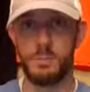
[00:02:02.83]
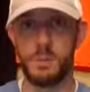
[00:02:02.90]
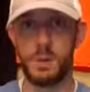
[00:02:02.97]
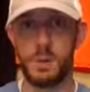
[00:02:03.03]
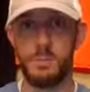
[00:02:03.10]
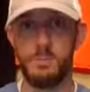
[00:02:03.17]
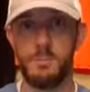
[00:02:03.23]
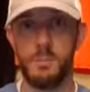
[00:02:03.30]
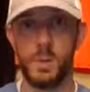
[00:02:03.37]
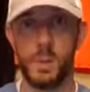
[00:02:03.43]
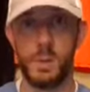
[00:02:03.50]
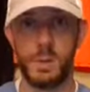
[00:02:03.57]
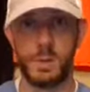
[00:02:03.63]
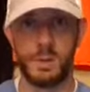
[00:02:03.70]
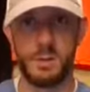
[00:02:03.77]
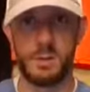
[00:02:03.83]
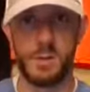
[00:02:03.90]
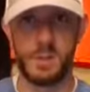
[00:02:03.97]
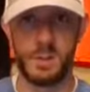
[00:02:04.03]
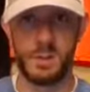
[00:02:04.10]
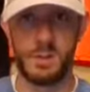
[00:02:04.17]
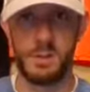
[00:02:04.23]
from 4 to
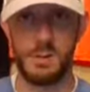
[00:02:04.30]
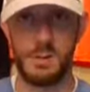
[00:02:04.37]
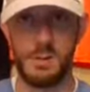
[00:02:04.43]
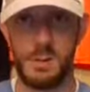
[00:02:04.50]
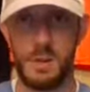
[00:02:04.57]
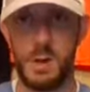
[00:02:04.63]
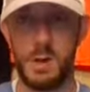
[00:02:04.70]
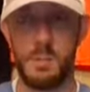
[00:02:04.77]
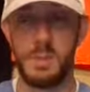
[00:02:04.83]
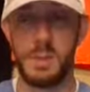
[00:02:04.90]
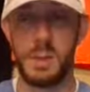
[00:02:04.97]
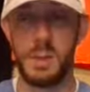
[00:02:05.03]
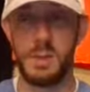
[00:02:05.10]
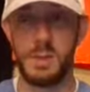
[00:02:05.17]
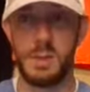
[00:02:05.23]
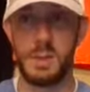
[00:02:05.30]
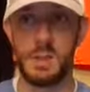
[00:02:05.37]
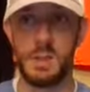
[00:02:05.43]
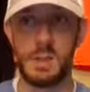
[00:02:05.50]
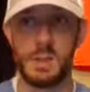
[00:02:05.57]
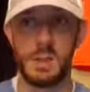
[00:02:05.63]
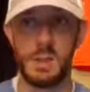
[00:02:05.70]
6, I'll be at
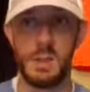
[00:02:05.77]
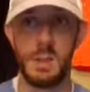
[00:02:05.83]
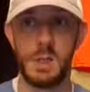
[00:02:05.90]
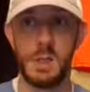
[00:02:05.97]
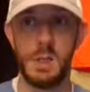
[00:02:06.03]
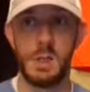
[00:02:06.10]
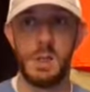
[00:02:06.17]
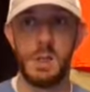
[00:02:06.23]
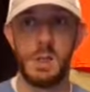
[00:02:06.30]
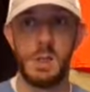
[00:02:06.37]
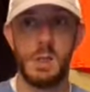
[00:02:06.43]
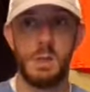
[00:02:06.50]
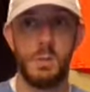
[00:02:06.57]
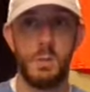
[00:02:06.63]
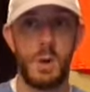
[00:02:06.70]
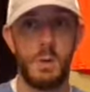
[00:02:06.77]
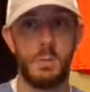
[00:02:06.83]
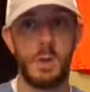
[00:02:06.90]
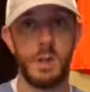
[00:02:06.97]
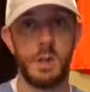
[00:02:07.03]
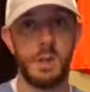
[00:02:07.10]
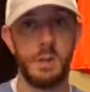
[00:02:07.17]
the
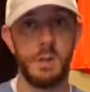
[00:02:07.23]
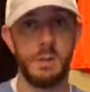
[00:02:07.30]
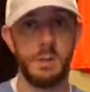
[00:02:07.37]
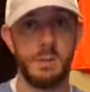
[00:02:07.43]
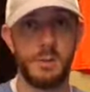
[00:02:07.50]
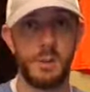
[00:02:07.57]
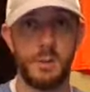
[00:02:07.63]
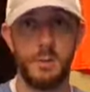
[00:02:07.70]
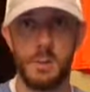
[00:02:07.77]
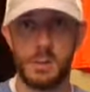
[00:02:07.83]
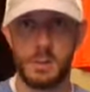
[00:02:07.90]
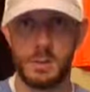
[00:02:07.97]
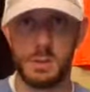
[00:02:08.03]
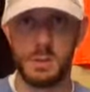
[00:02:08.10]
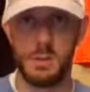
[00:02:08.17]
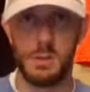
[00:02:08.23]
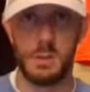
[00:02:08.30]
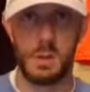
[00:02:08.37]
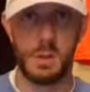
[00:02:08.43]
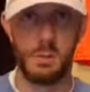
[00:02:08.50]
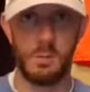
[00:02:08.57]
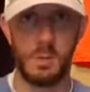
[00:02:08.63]
Walmart here in Centerville
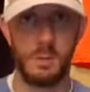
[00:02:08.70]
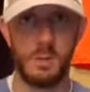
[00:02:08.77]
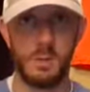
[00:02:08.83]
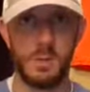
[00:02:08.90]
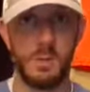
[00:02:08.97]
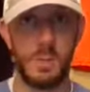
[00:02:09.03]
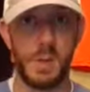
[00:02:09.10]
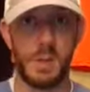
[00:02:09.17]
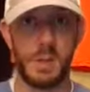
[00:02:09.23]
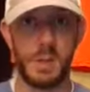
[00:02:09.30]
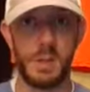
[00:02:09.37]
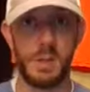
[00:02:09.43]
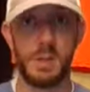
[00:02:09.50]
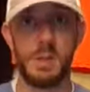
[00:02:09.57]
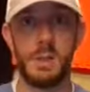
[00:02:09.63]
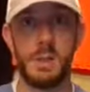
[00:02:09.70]
on Wilmington Pike.